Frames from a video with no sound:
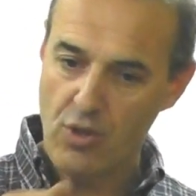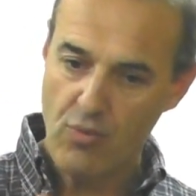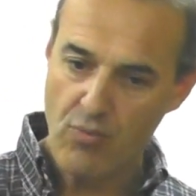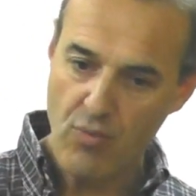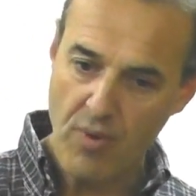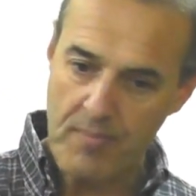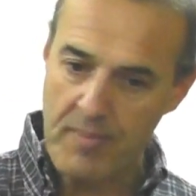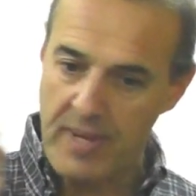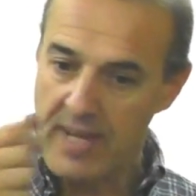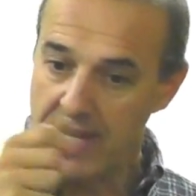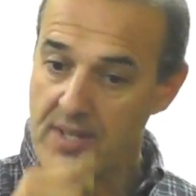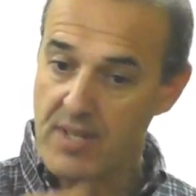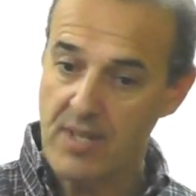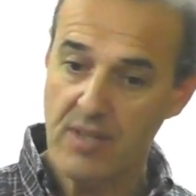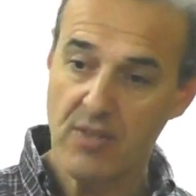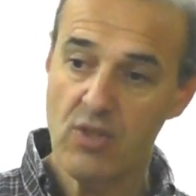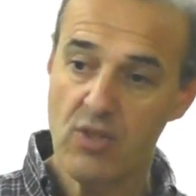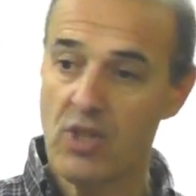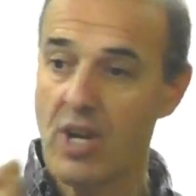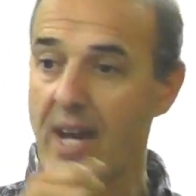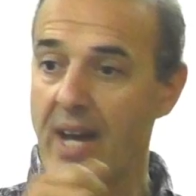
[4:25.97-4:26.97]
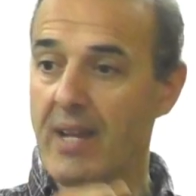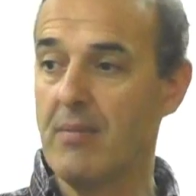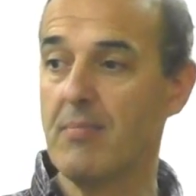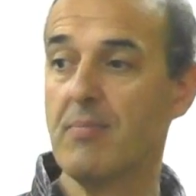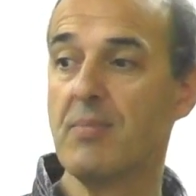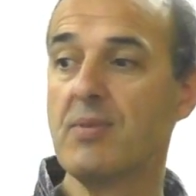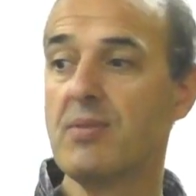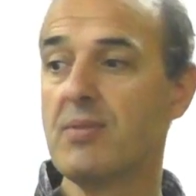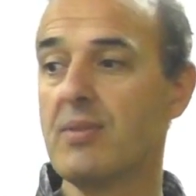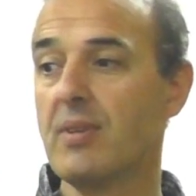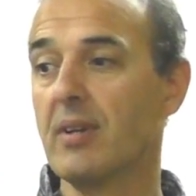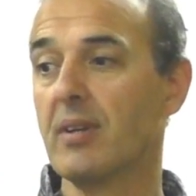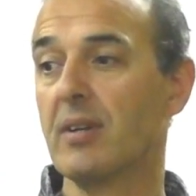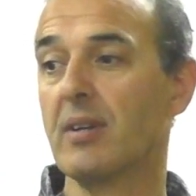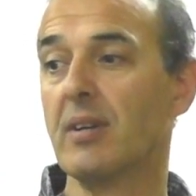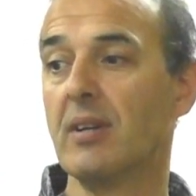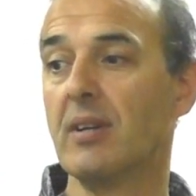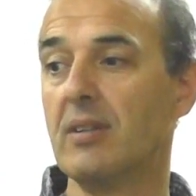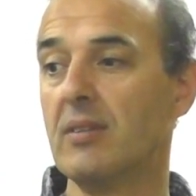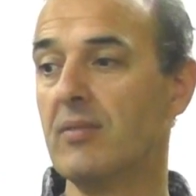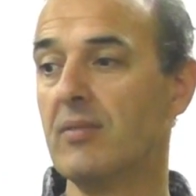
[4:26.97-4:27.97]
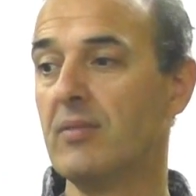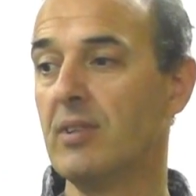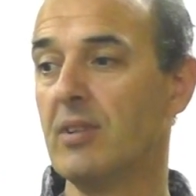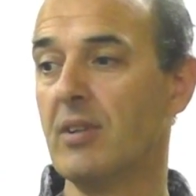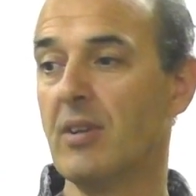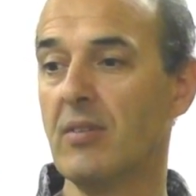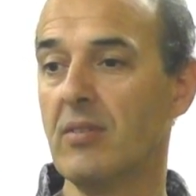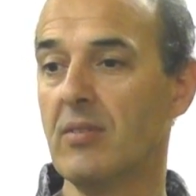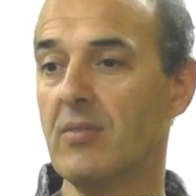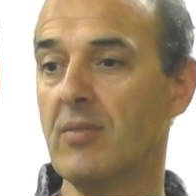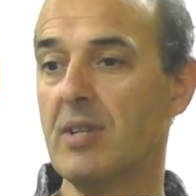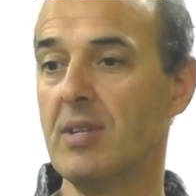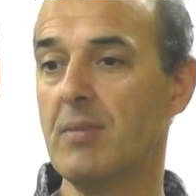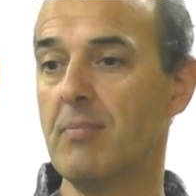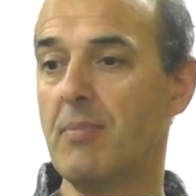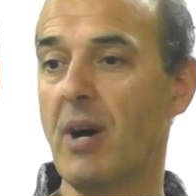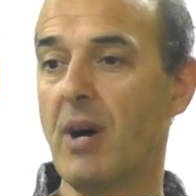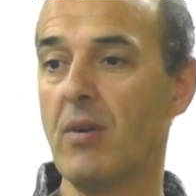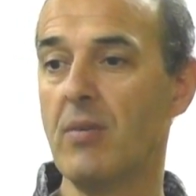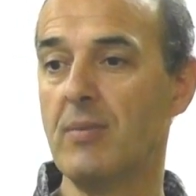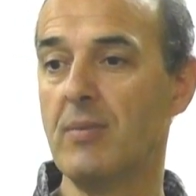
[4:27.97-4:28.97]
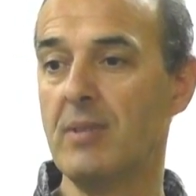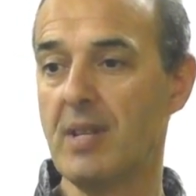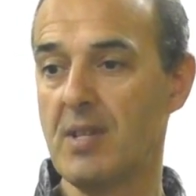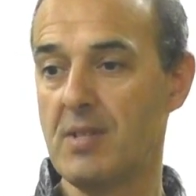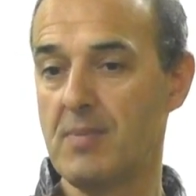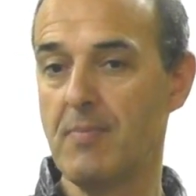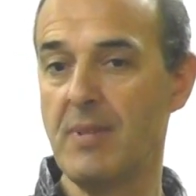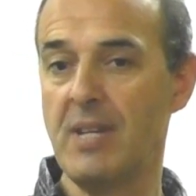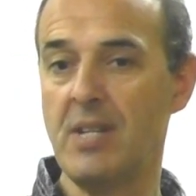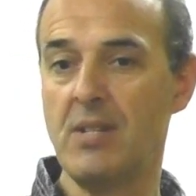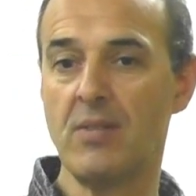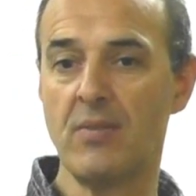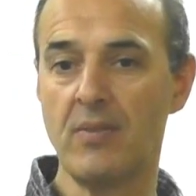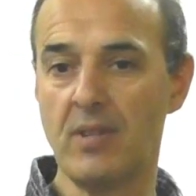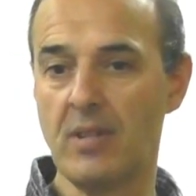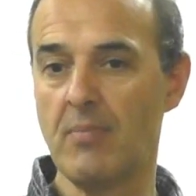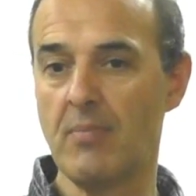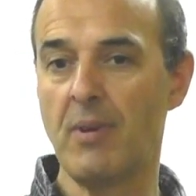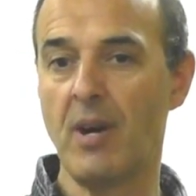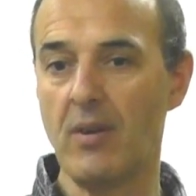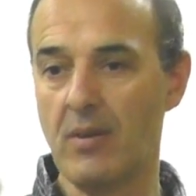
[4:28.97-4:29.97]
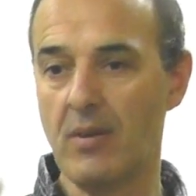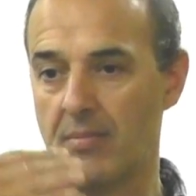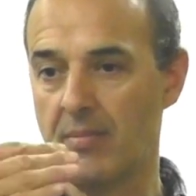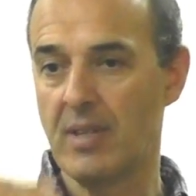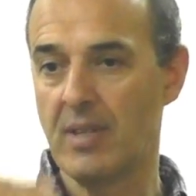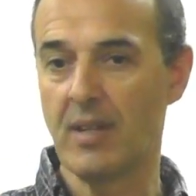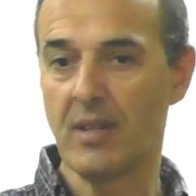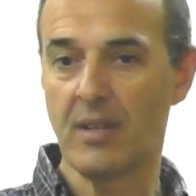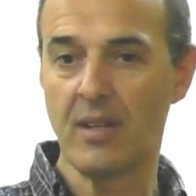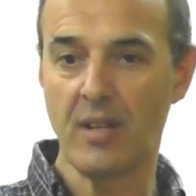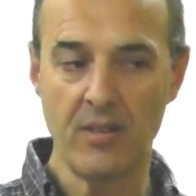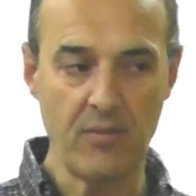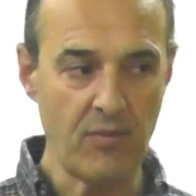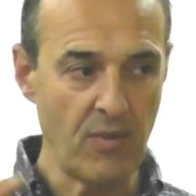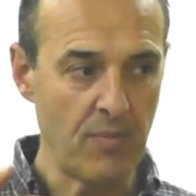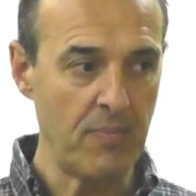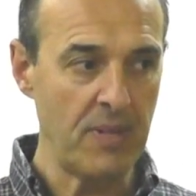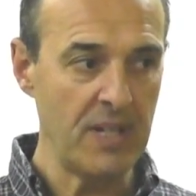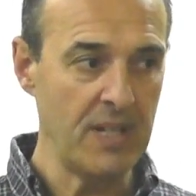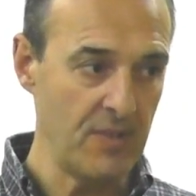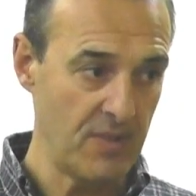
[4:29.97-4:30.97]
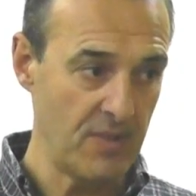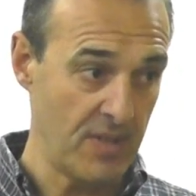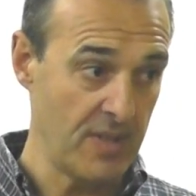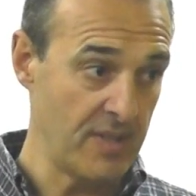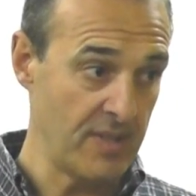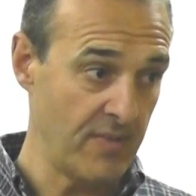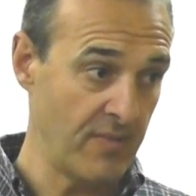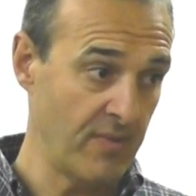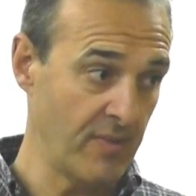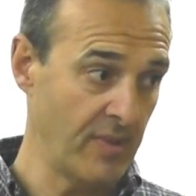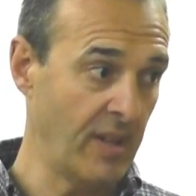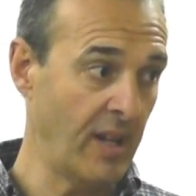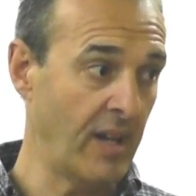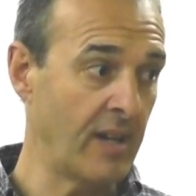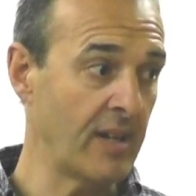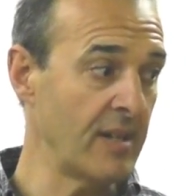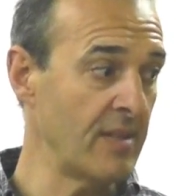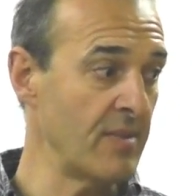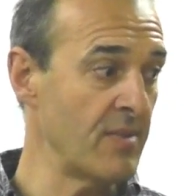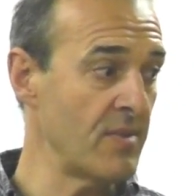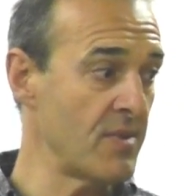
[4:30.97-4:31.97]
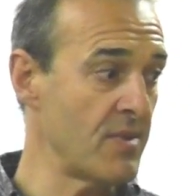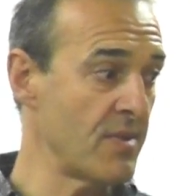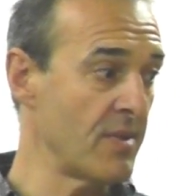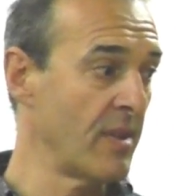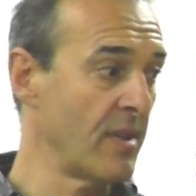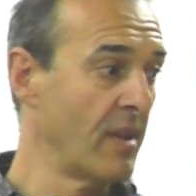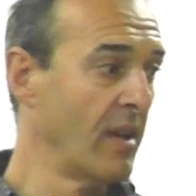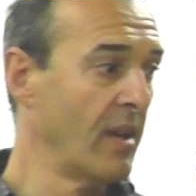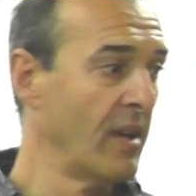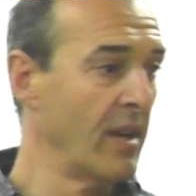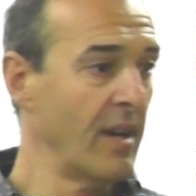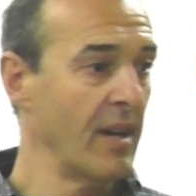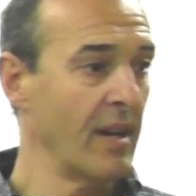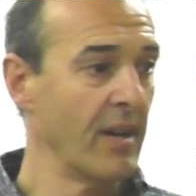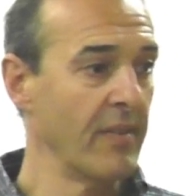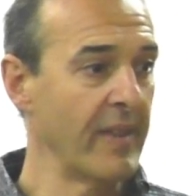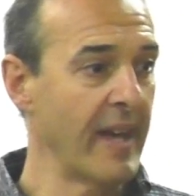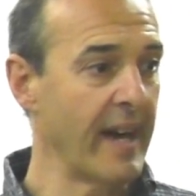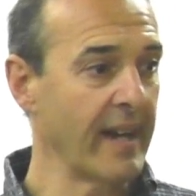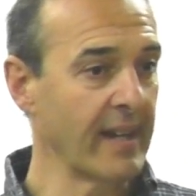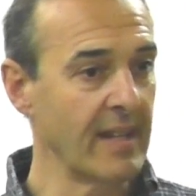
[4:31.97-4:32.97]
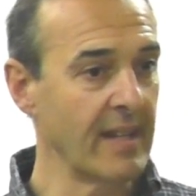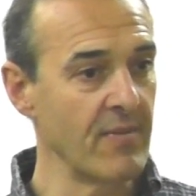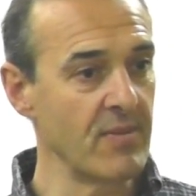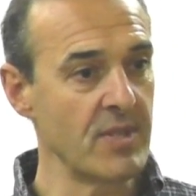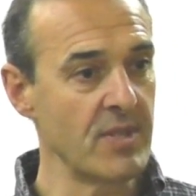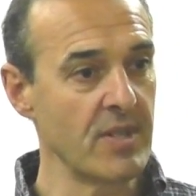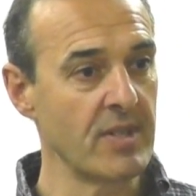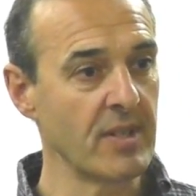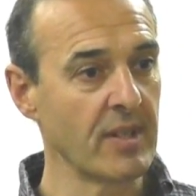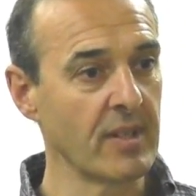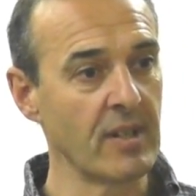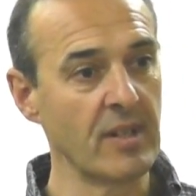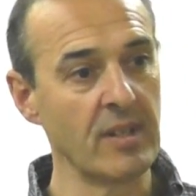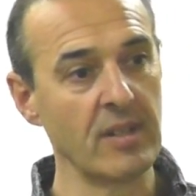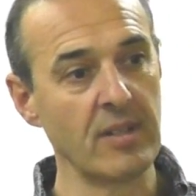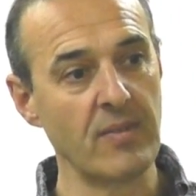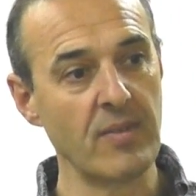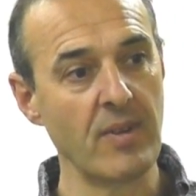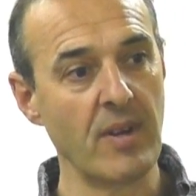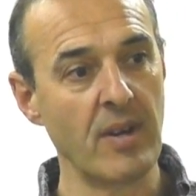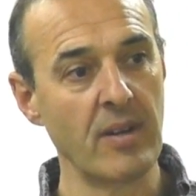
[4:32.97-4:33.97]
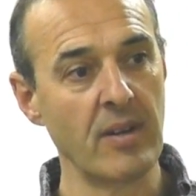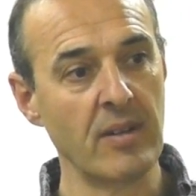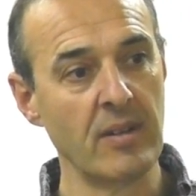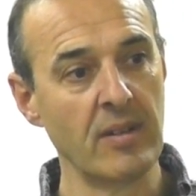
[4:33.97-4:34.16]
repeating shapes that kind of, you read a poem and there's a meter in a poem and it kind of repeats in different lines, and that gives it a kind of